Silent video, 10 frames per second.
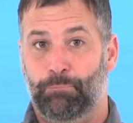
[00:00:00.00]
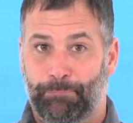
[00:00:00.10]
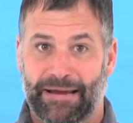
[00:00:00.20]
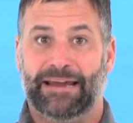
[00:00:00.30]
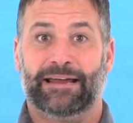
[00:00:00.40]

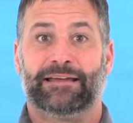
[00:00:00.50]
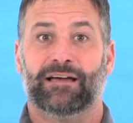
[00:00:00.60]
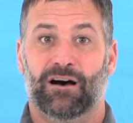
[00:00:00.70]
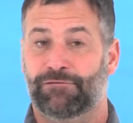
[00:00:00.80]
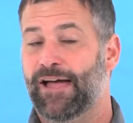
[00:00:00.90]

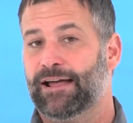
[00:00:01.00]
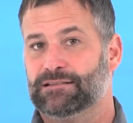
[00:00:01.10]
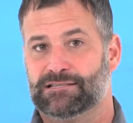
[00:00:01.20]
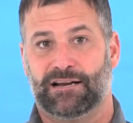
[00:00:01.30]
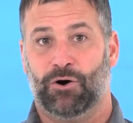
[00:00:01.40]
big
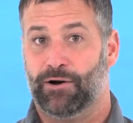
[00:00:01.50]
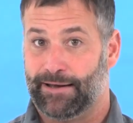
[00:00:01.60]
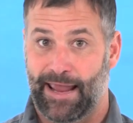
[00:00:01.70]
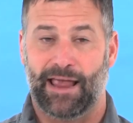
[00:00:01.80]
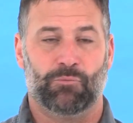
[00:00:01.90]
events. You know,
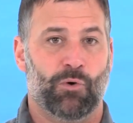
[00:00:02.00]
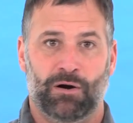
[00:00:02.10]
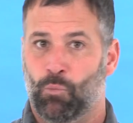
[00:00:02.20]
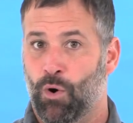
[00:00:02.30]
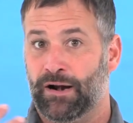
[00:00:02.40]
again,
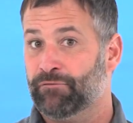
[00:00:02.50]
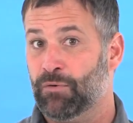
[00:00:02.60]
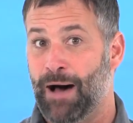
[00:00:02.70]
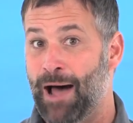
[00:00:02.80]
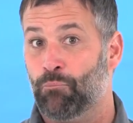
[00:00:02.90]
one, one of
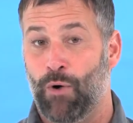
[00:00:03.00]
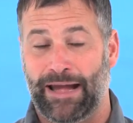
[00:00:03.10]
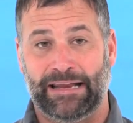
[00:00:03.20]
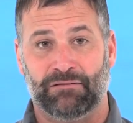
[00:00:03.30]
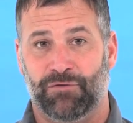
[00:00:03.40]
them I'm
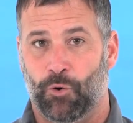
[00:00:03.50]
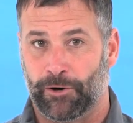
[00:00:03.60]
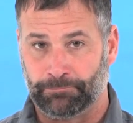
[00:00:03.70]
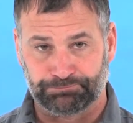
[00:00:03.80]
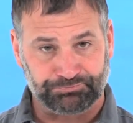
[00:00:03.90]
waiting for